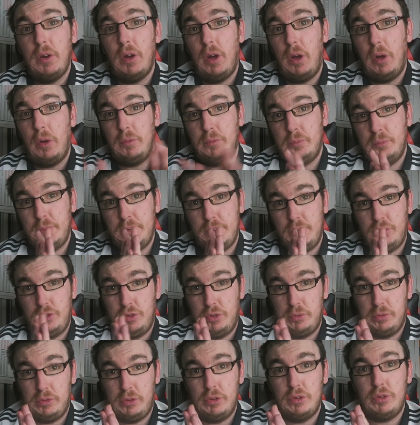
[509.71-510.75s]
on
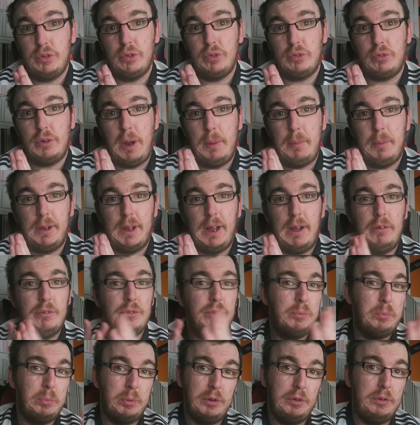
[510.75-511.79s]
subscriber
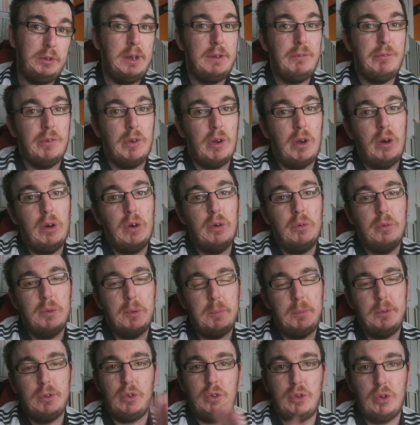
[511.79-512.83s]
accounts. Plus, if you've got
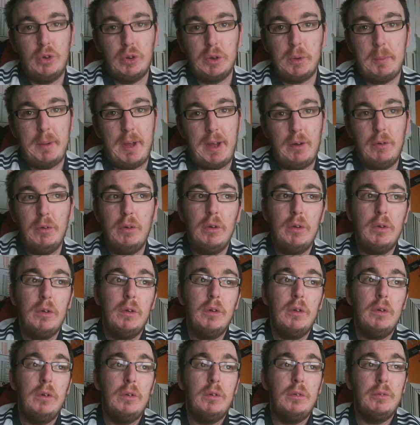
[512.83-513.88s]
anything to talk about
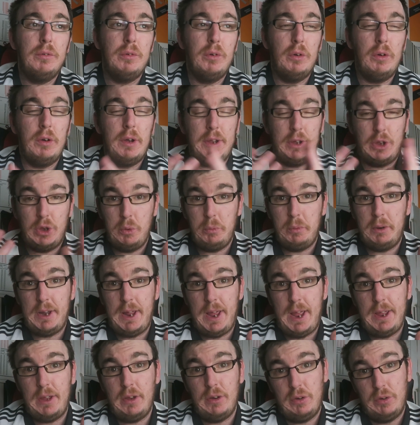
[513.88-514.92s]
for a
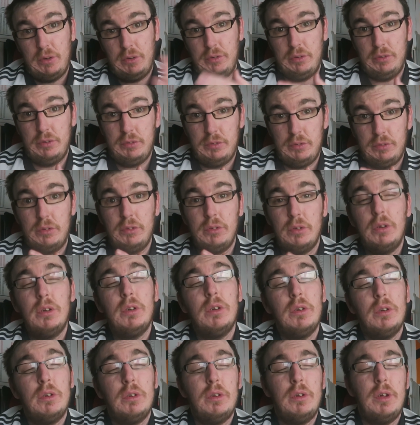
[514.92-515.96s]
Q&A or
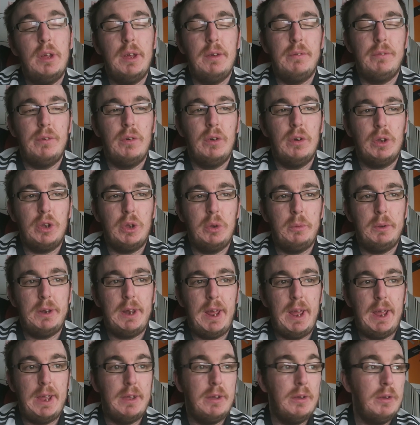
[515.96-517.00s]
for a
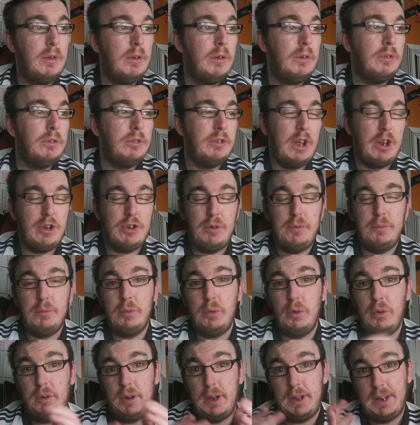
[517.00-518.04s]
Q&A session
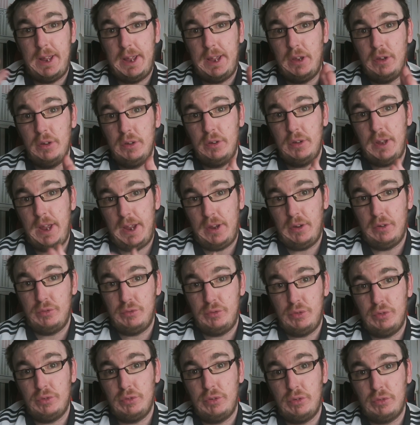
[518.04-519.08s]
for an
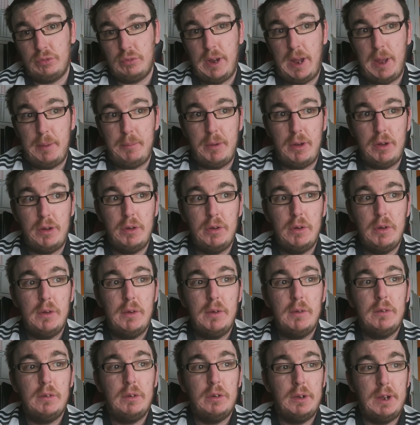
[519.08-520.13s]
800 subscriber,
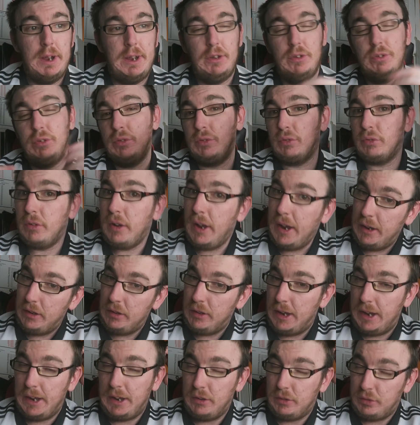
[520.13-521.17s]
like
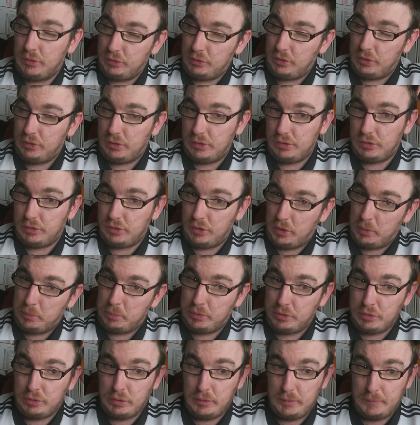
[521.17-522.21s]
800
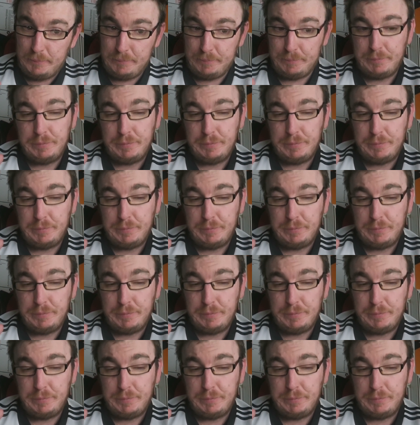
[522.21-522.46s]
subs,